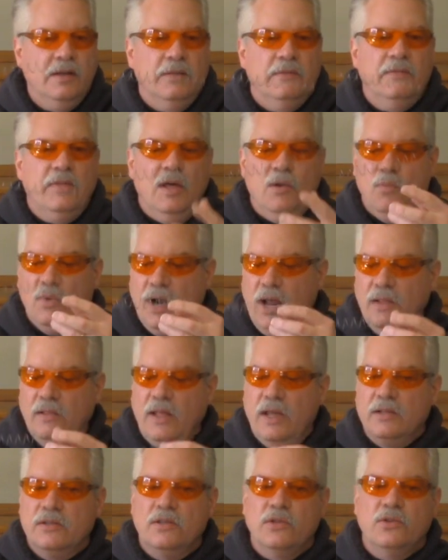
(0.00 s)
Then what I
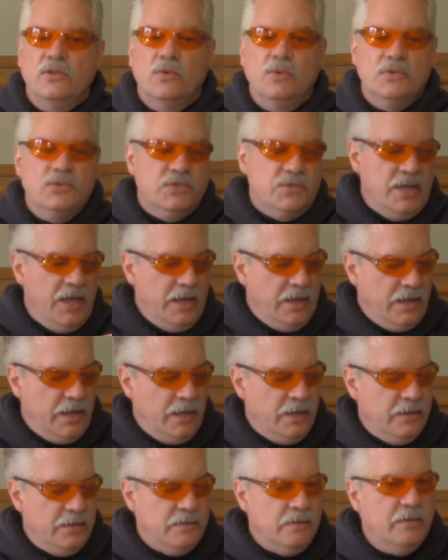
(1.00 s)
like to do is take
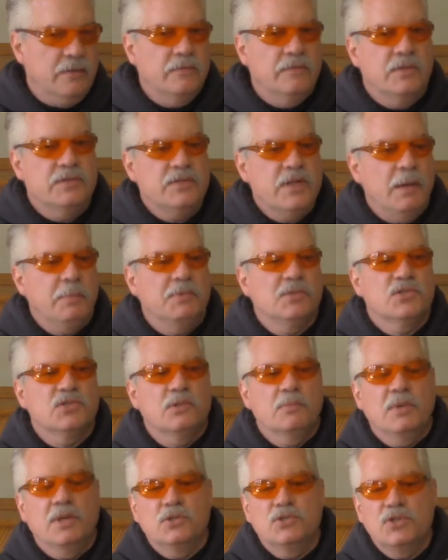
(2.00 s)
a, this happens
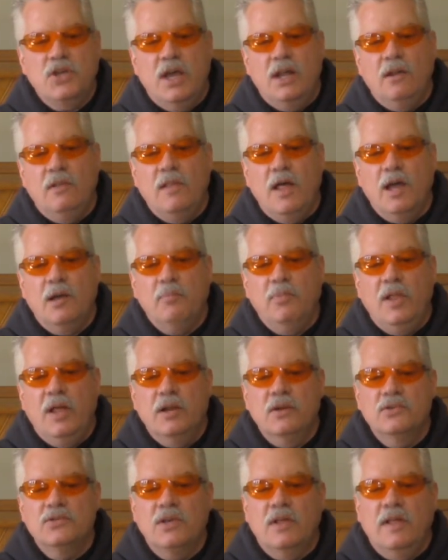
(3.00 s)
to be a Channellock
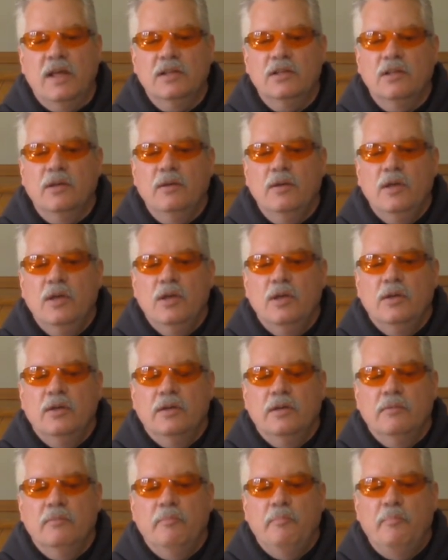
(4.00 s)
pliers, I like to
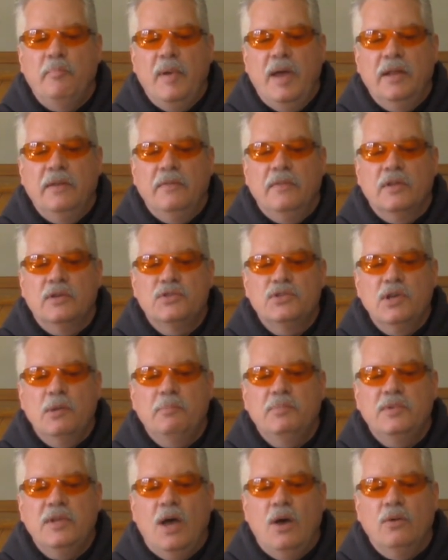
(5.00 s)
bend the
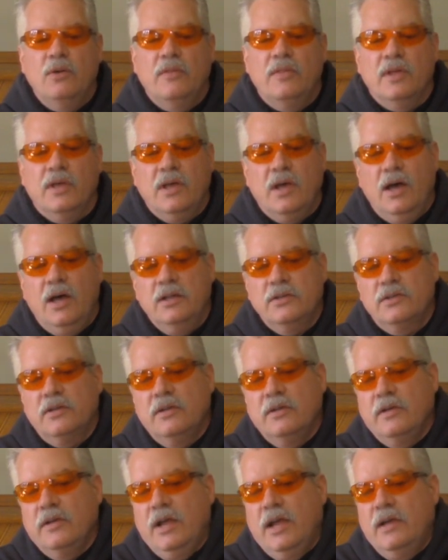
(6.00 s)
tip down of the cut,
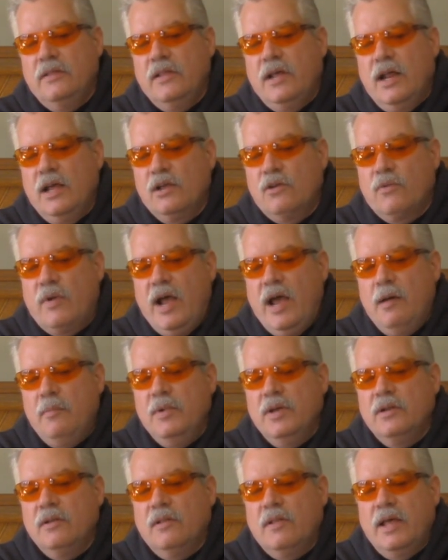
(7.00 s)
and then I grab
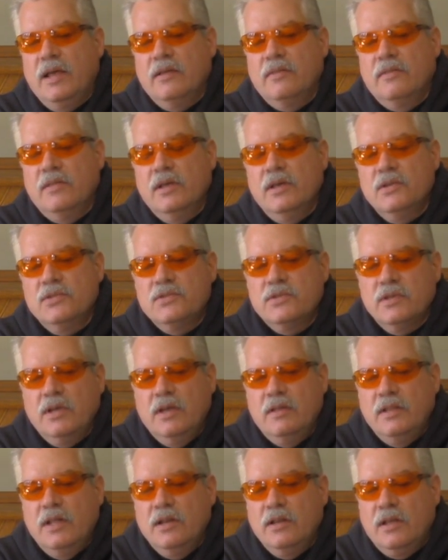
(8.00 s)
it like this,
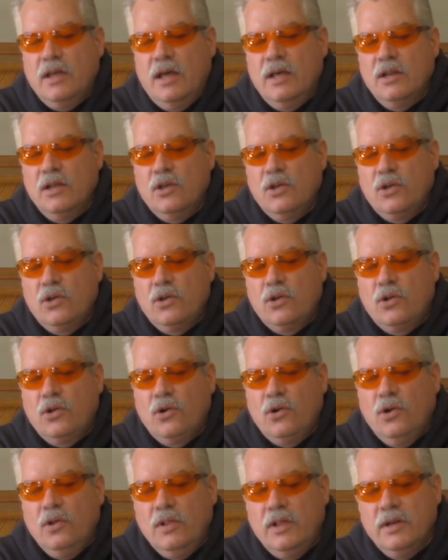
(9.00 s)
and then kind of
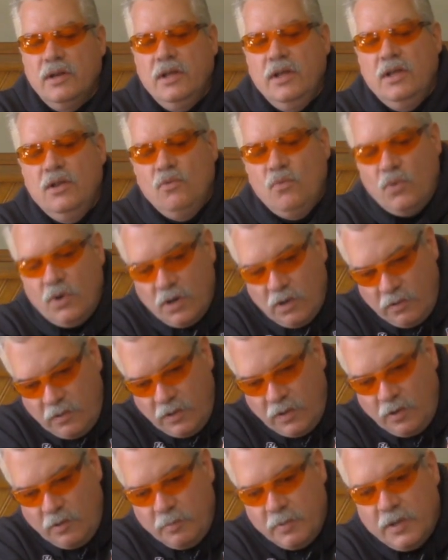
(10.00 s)
curl it inward a
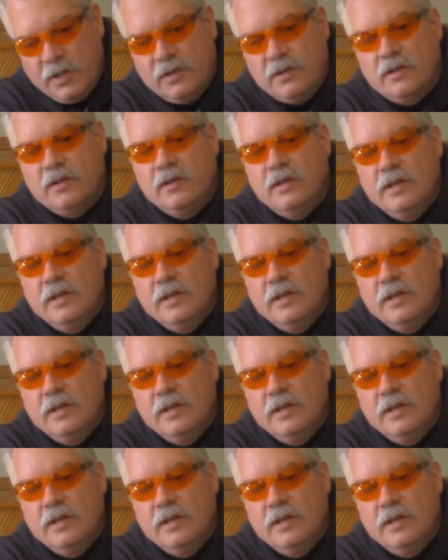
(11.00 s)
little bit